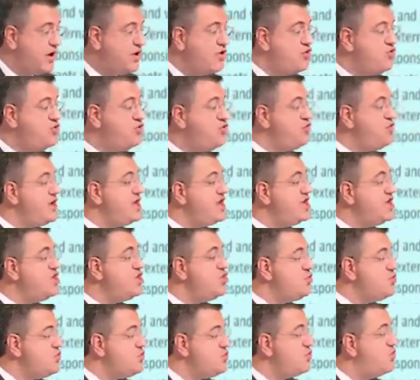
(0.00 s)

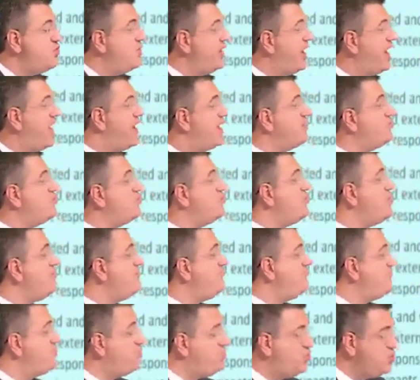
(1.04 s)
renew and
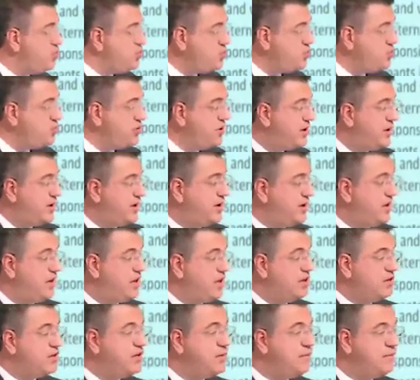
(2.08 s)
review
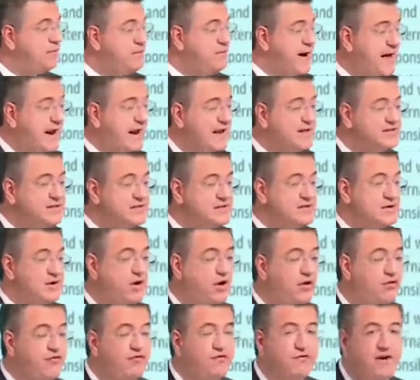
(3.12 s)
the balance
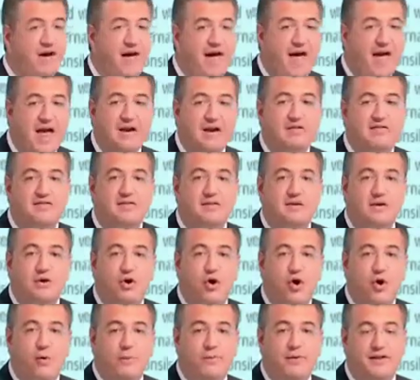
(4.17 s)
of health
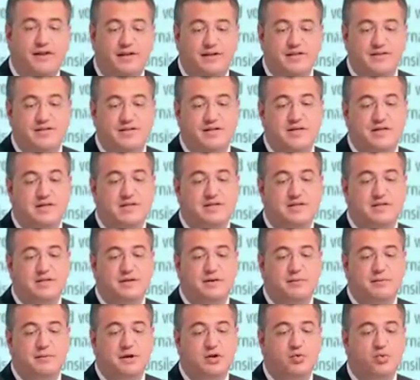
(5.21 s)
competencies
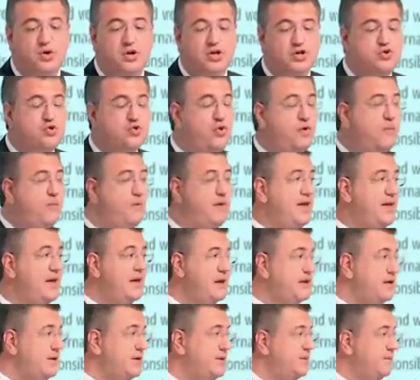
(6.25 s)
between
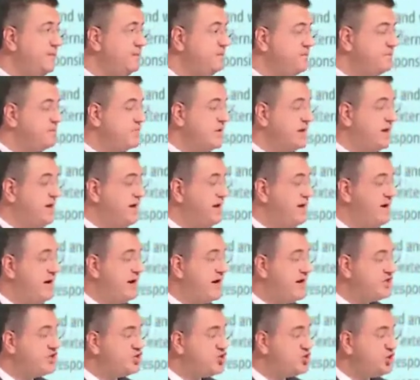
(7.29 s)
European,
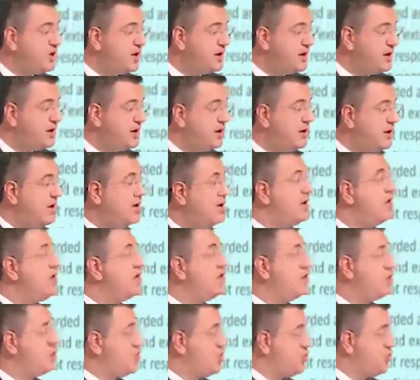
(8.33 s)
national,
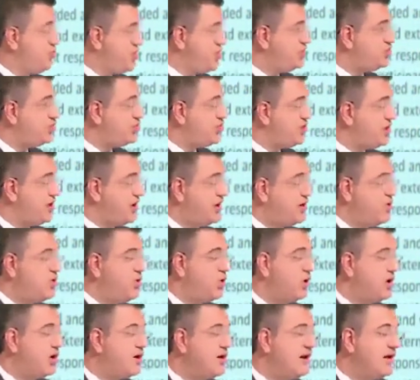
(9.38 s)
regional and
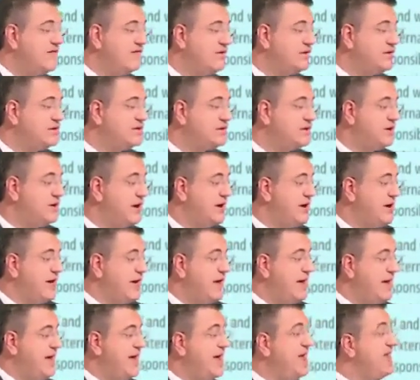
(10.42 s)
local levels,
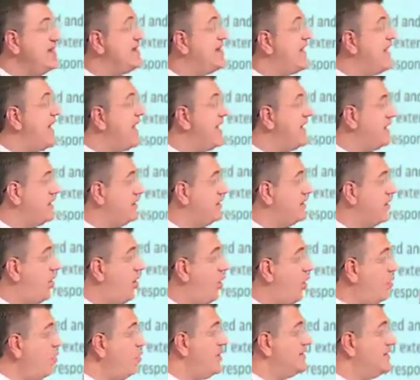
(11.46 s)
in line
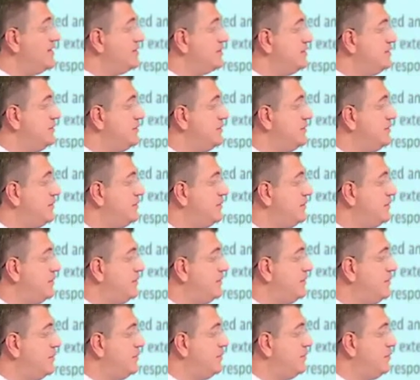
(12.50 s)
always
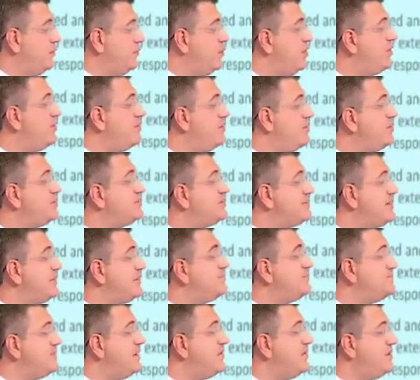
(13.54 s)
with the
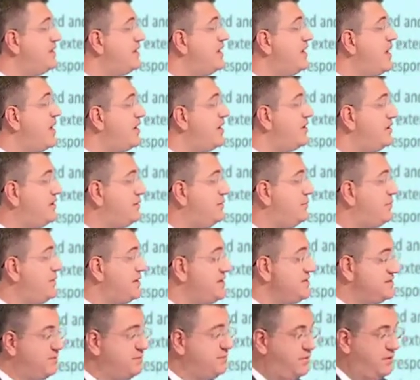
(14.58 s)
subsidiarity
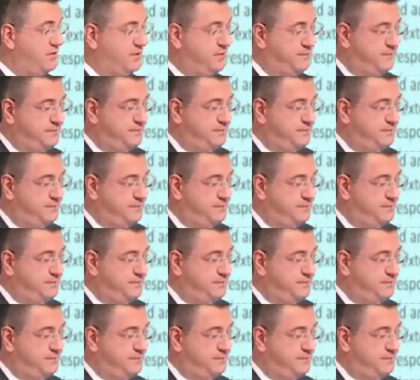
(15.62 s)
principle.